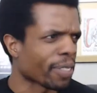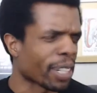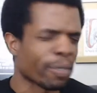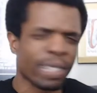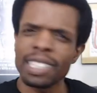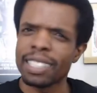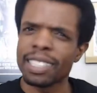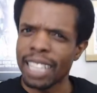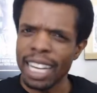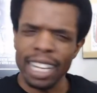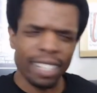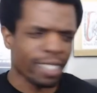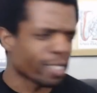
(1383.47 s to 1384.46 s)
can we just
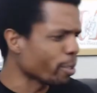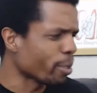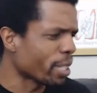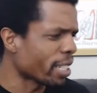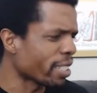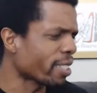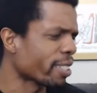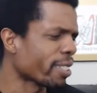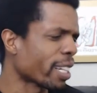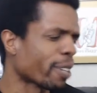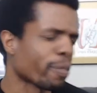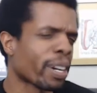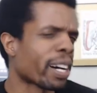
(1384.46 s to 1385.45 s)
not do this?
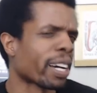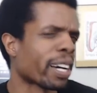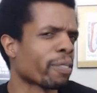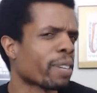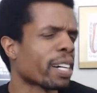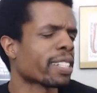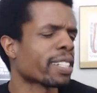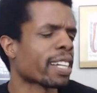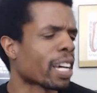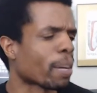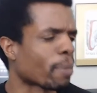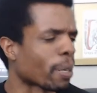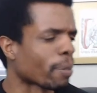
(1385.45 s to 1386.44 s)
Like, why? Why is that
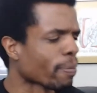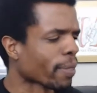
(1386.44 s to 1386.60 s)
happening?